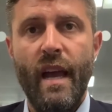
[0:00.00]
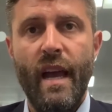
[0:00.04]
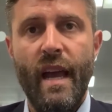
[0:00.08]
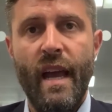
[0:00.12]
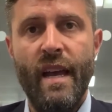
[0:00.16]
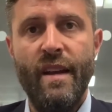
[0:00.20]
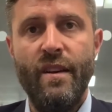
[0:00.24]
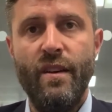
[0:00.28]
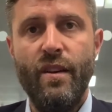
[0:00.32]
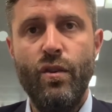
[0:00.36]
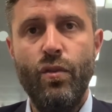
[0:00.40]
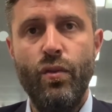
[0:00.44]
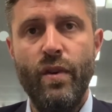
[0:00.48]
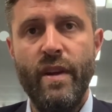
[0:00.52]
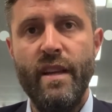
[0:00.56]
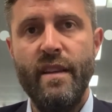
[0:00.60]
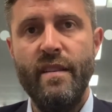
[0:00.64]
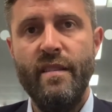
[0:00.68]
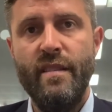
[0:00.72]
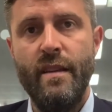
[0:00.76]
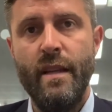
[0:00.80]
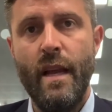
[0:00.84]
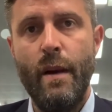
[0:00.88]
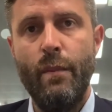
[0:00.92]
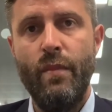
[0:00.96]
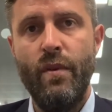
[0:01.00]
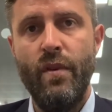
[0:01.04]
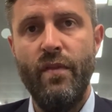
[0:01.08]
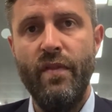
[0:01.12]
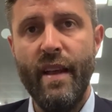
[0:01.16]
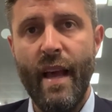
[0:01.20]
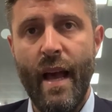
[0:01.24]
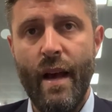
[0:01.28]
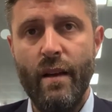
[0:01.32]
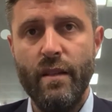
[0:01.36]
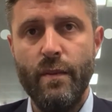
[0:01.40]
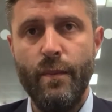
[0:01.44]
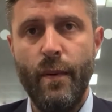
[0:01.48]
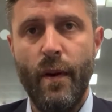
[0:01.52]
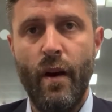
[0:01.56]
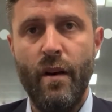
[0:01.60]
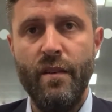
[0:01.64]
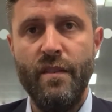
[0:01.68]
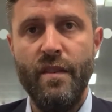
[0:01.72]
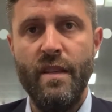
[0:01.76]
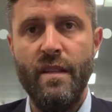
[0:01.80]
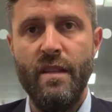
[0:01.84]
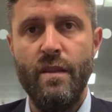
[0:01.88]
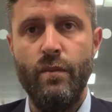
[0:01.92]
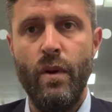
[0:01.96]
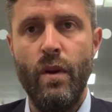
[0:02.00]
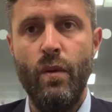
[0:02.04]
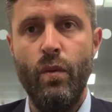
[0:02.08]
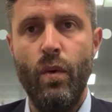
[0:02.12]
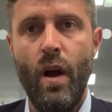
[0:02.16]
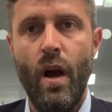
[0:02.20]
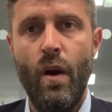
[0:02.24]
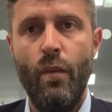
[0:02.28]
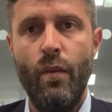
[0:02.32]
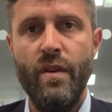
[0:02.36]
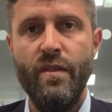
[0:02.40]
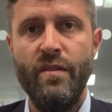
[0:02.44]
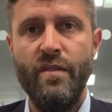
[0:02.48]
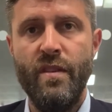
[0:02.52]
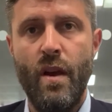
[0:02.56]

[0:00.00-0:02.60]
increased the number of counterparties that we work with.